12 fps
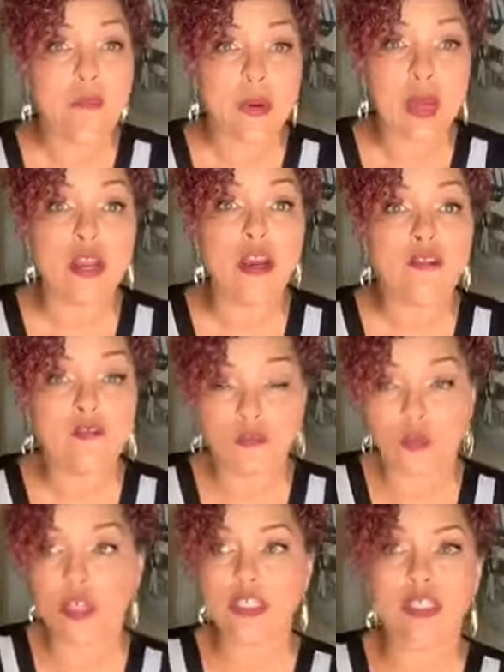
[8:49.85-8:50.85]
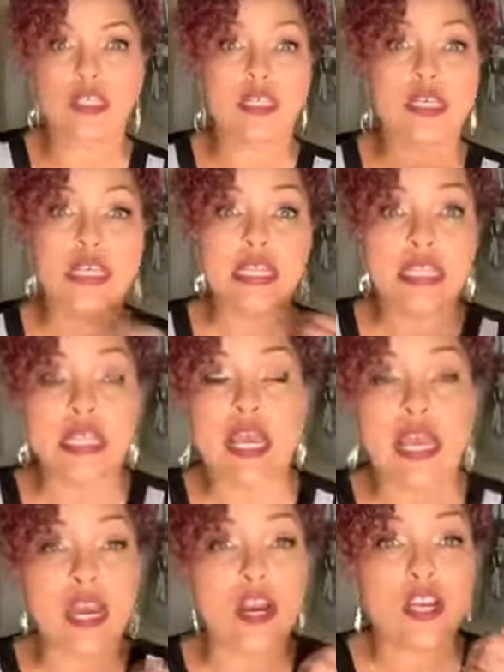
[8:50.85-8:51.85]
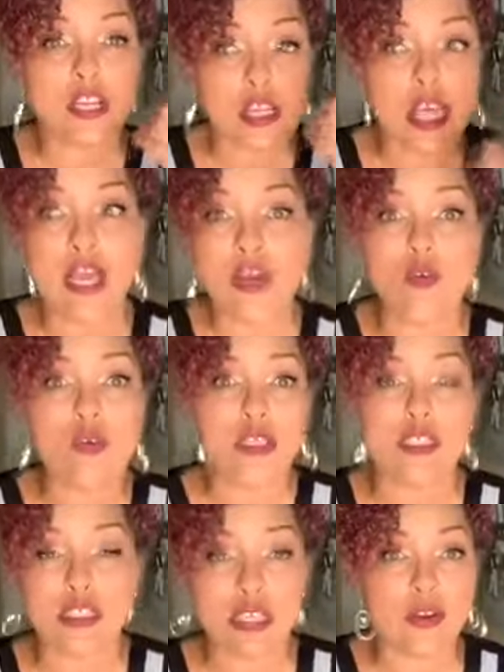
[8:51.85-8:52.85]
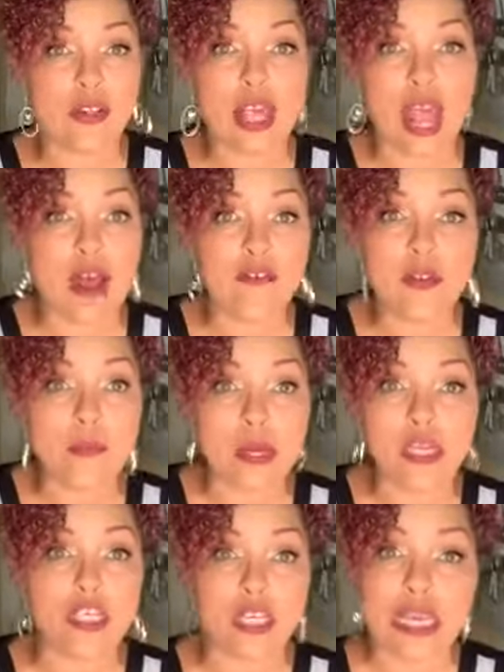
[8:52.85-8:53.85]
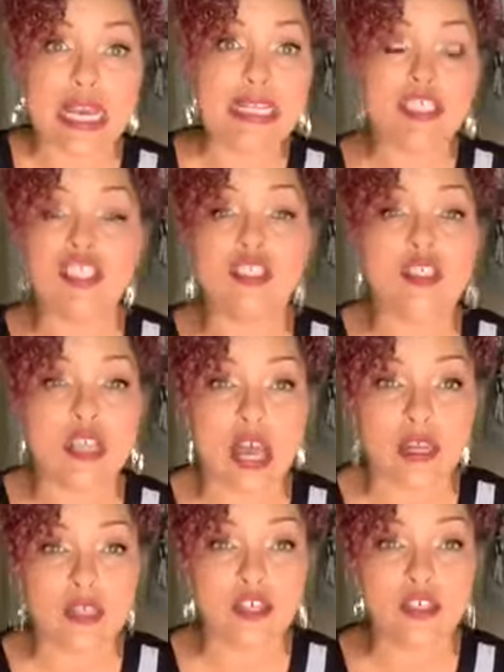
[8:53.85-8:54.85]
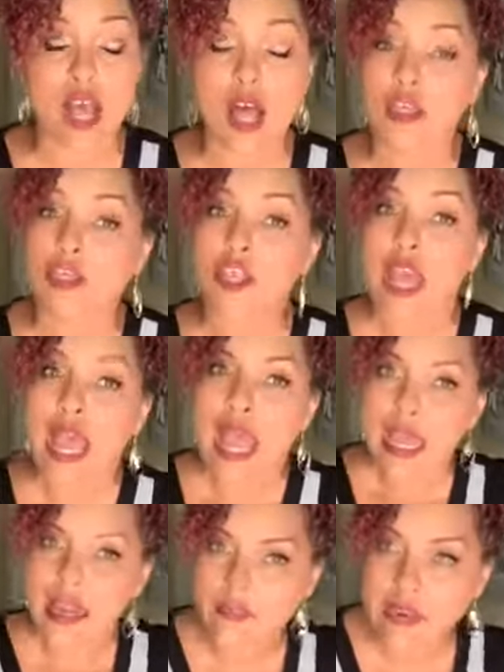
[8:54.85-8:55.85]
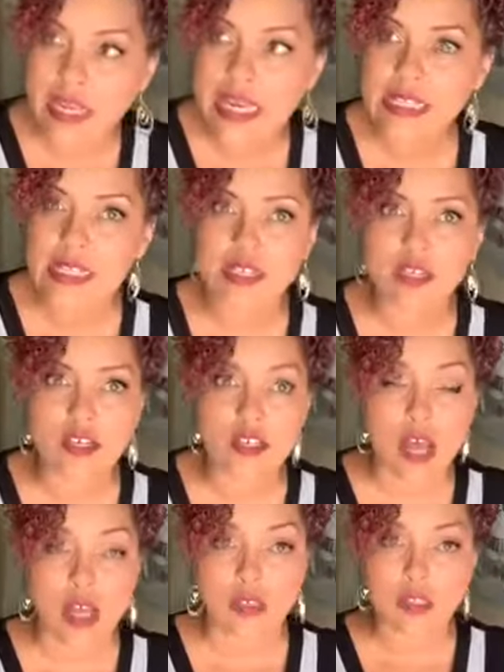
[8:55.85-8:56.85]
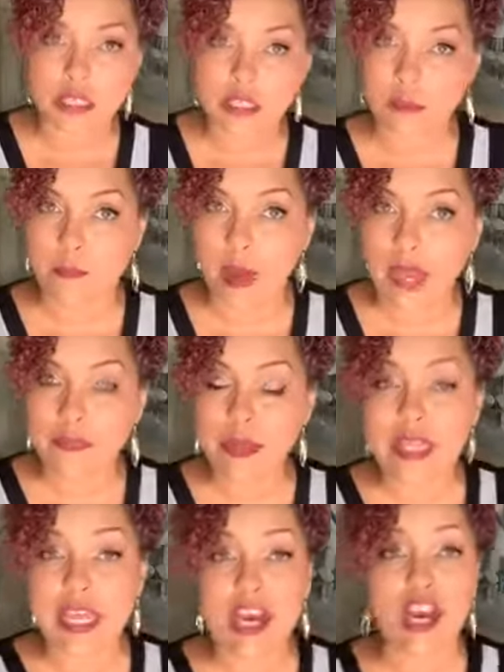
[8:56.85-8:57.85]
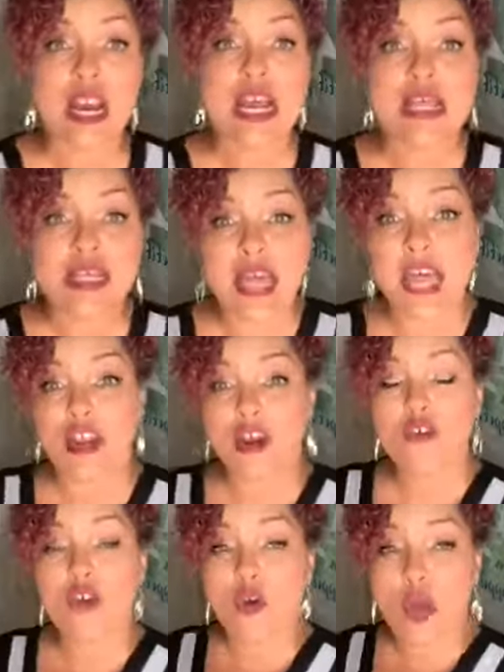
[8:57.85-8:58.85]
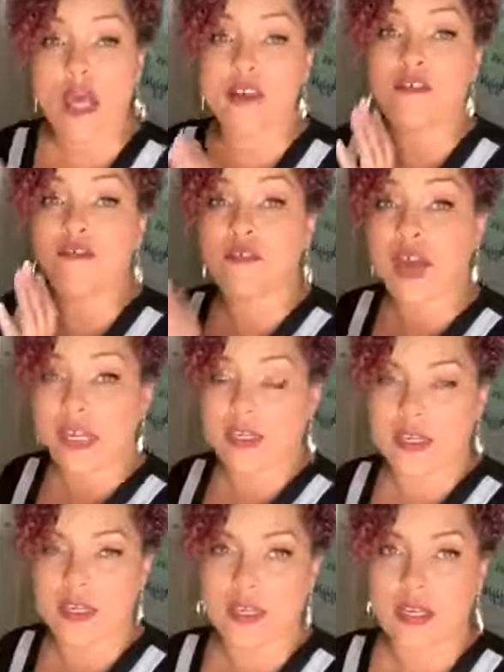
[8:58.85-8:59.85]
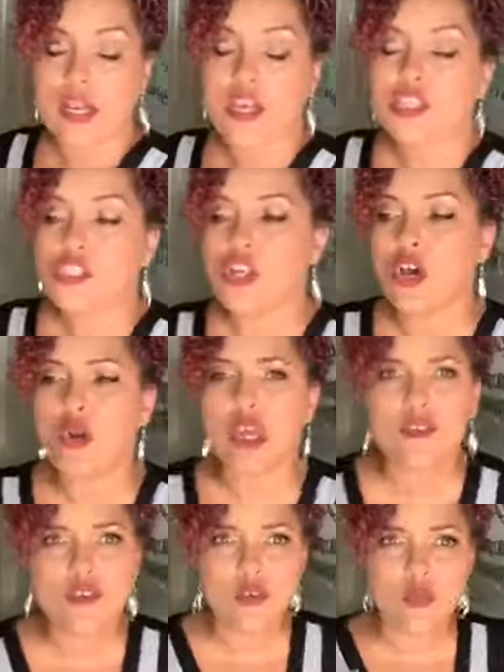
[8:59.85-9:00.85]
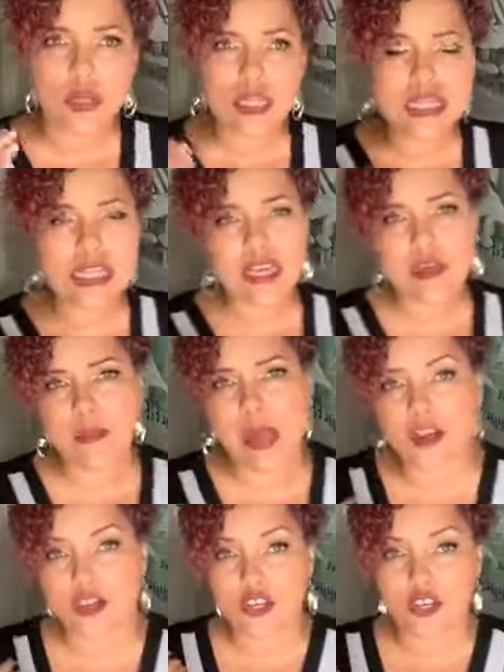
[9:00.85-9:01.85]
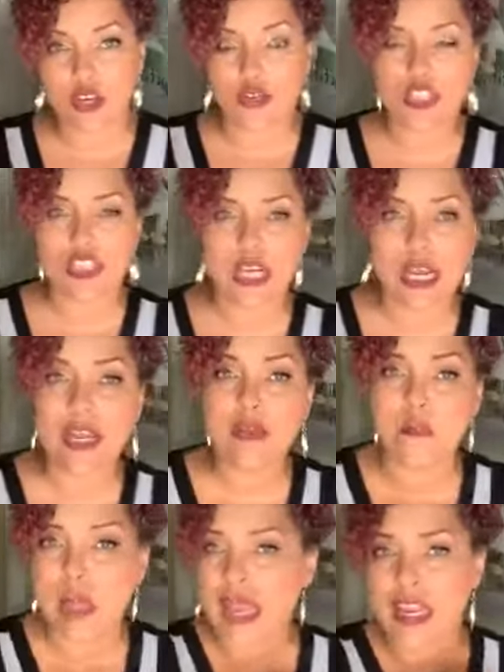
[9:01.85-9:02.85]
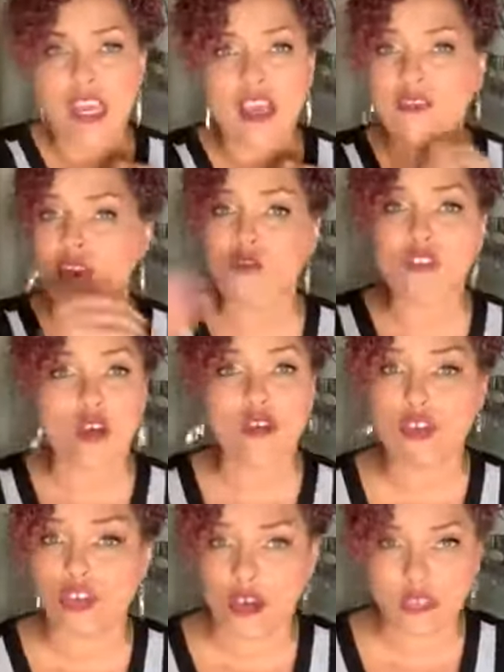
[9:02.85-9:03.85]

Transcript: But unfortunately, they they don't necessarily have the budget. It's just not in their dollars. And if it is in their dollars, because it might be there, they don't know how to find it. So if you really think about a negotiate, and and if you don't